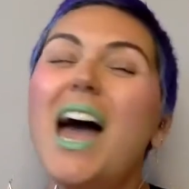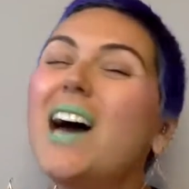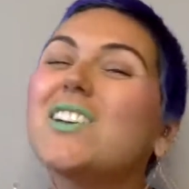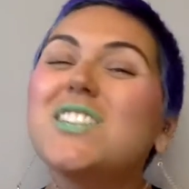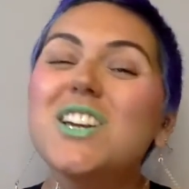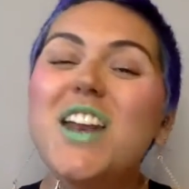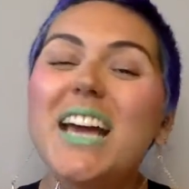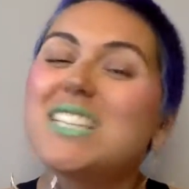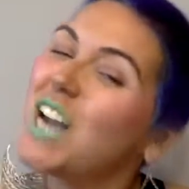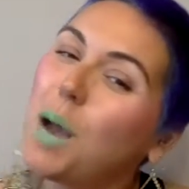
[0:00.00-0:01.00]
I'll see you
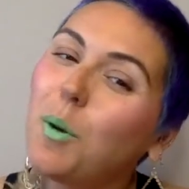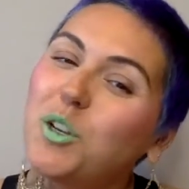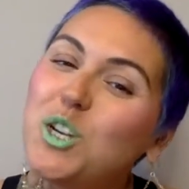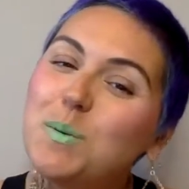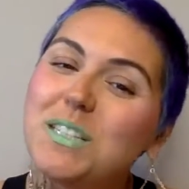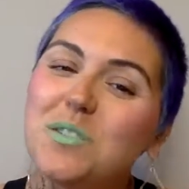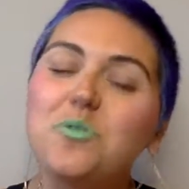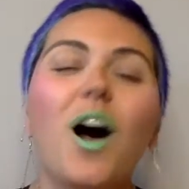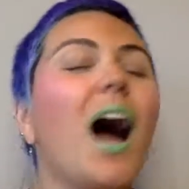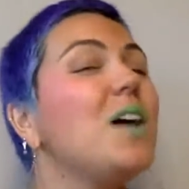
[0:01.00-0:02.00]
next time on Humans in
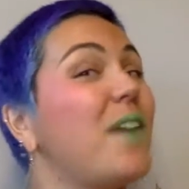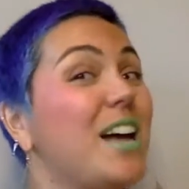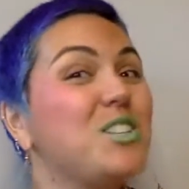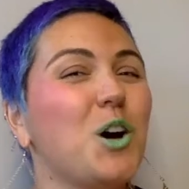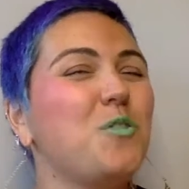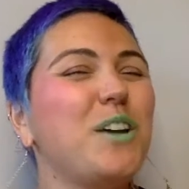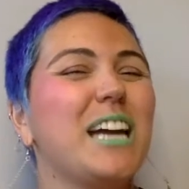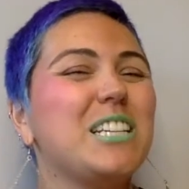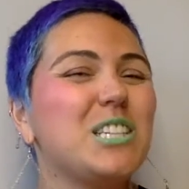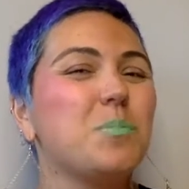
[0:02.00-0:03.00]
5, and don't
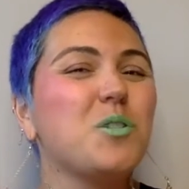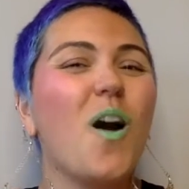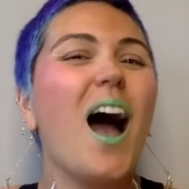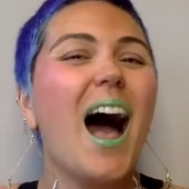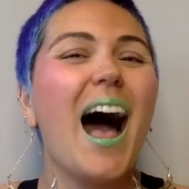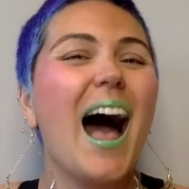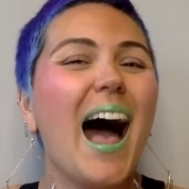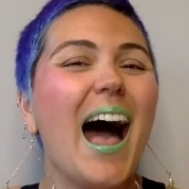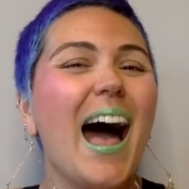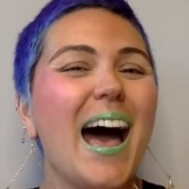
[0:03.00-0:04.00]
forget to
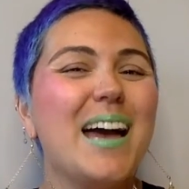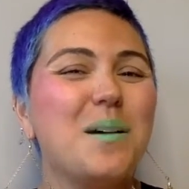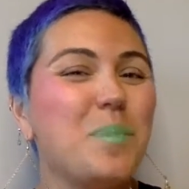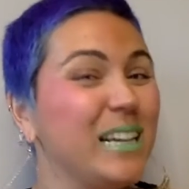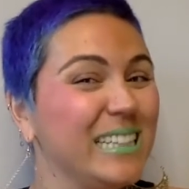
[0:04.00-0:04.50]
subscribe!